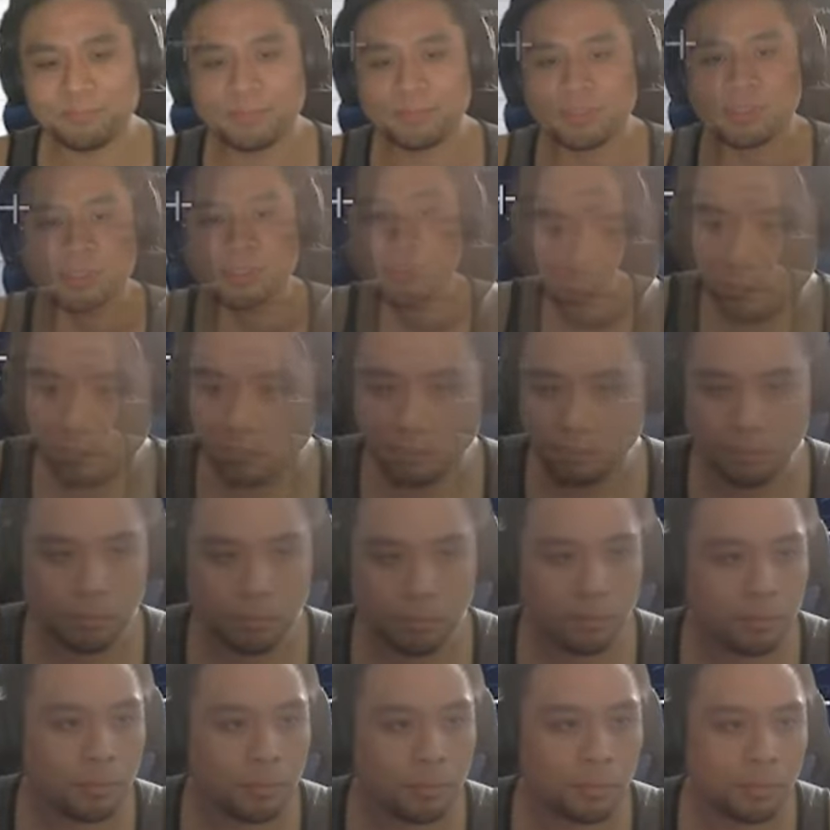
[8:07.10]

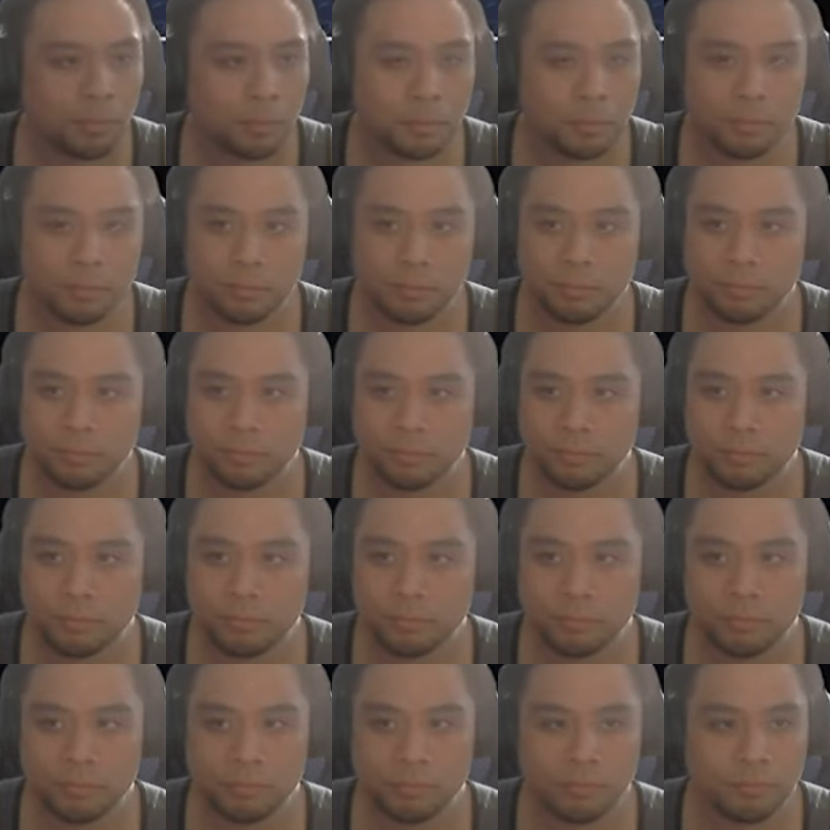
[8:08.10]

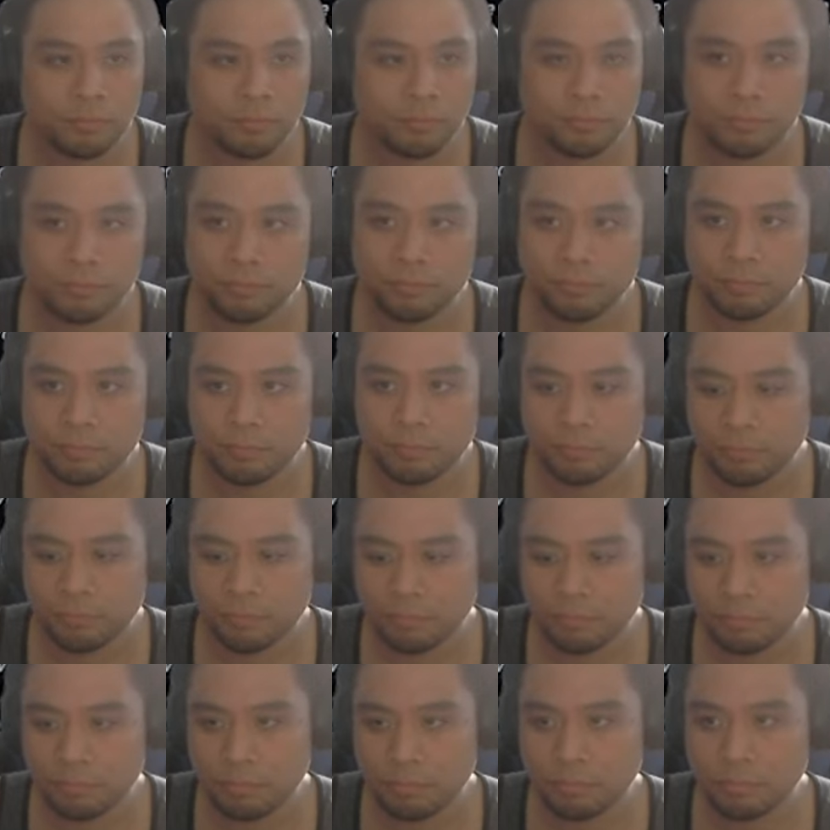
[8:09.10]

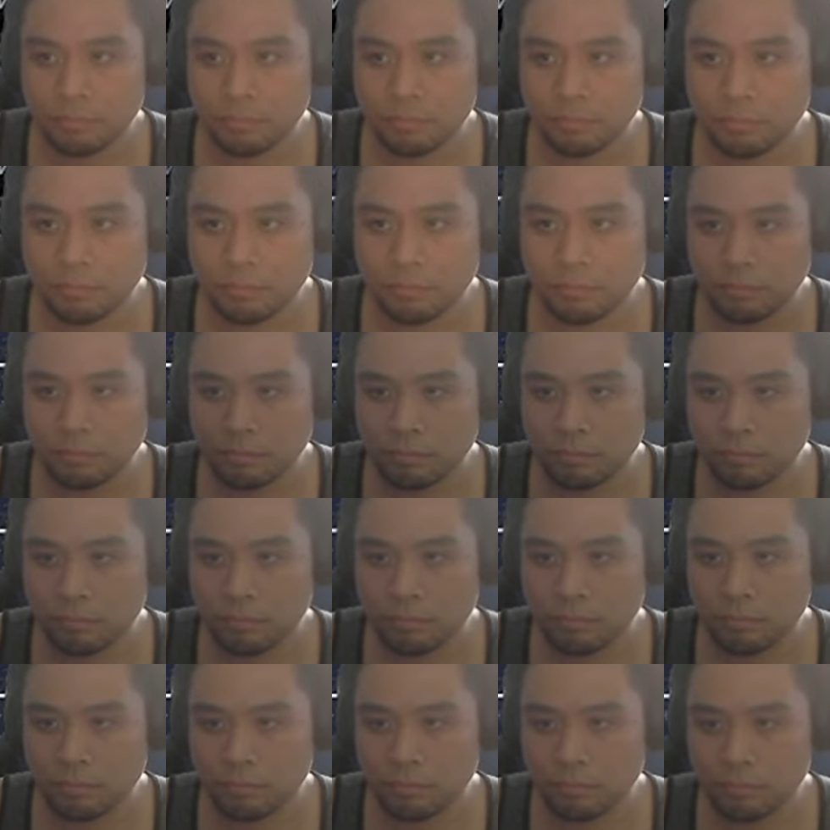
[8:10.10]

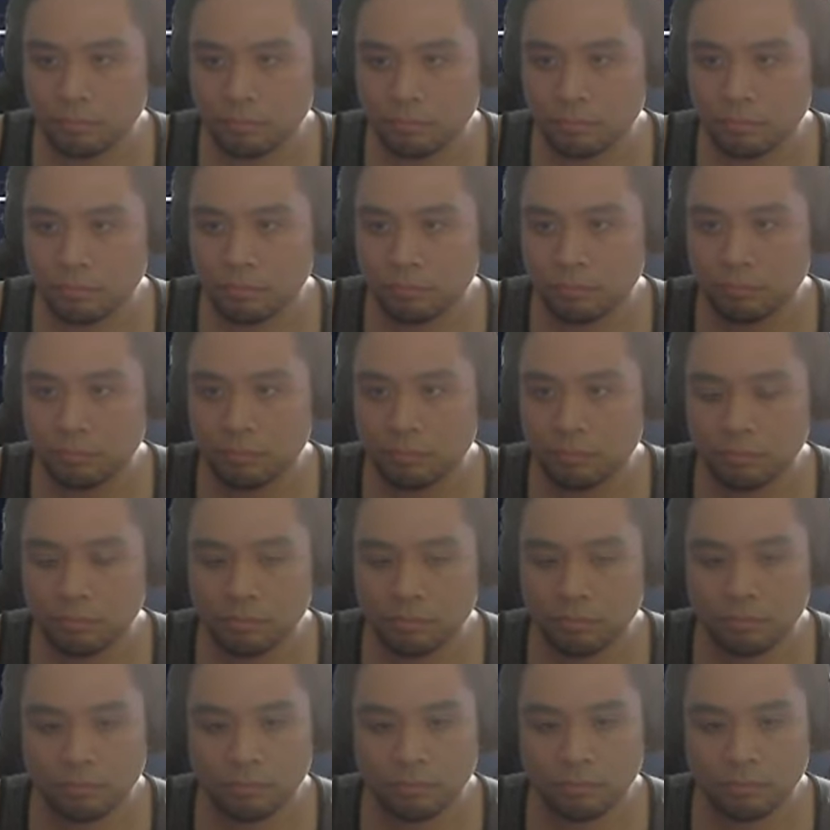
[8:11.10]

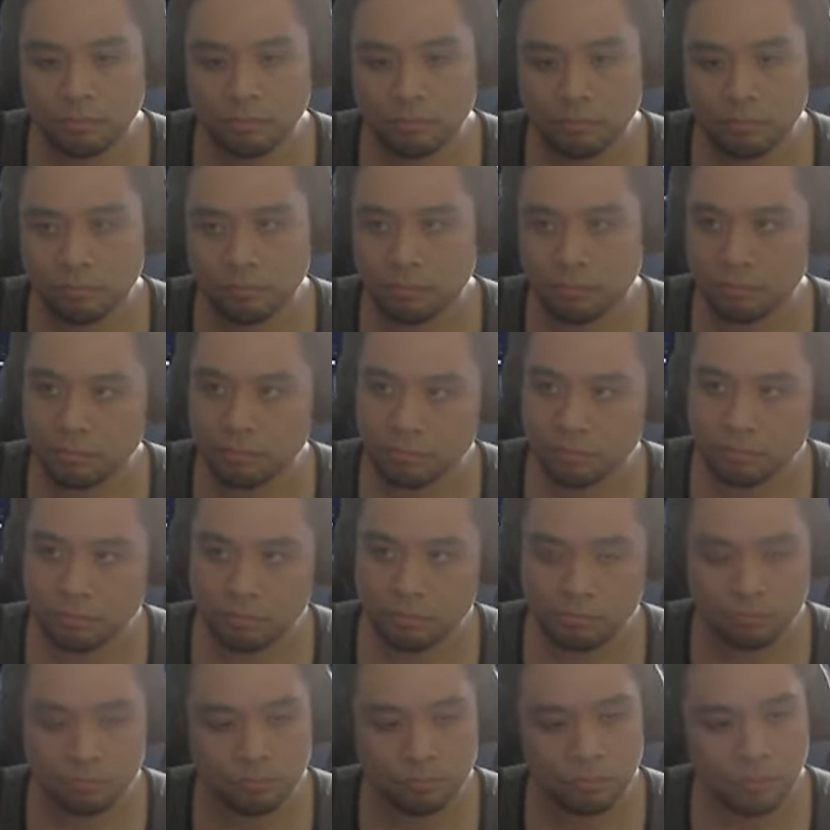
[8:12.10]

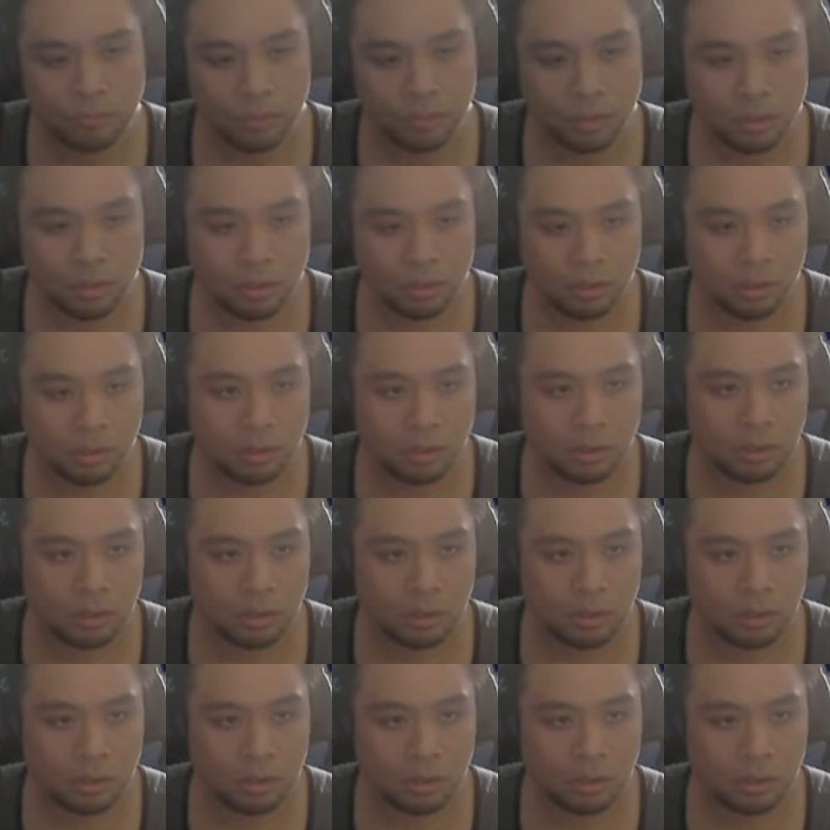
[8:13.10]
(no one is talking)